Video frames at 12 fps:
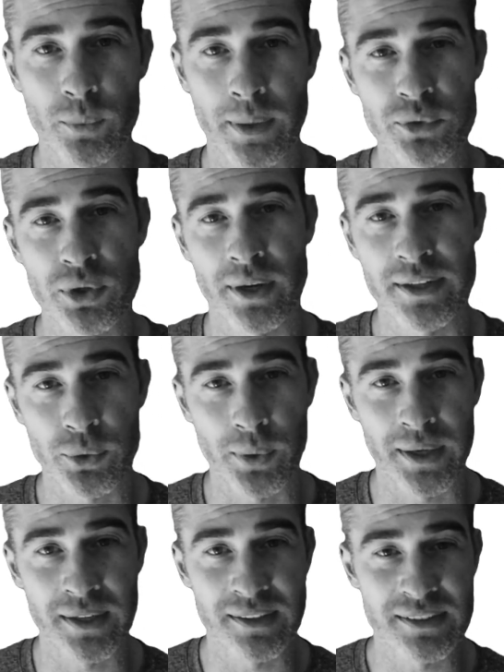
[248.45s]
when I'm trying to
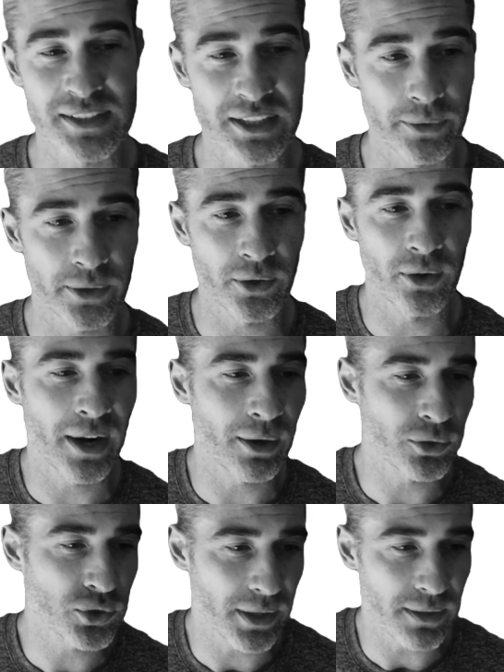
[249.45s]
create an interior,
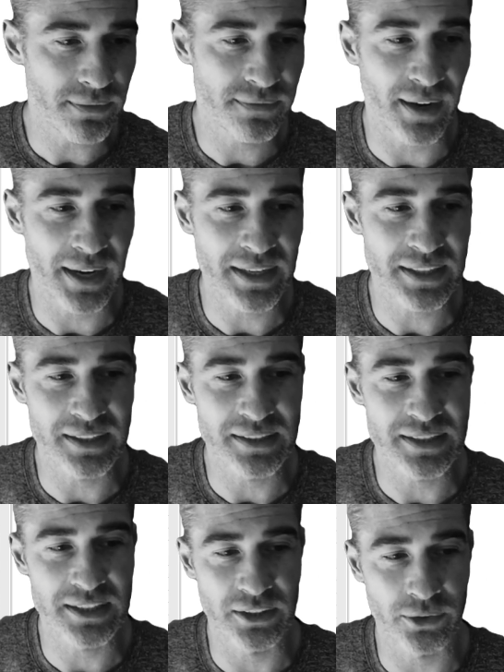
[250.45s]
I'll try to find an
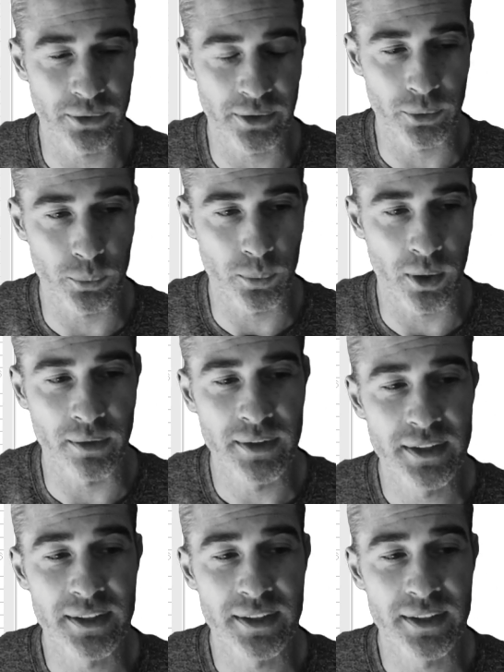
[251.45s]
interior wall.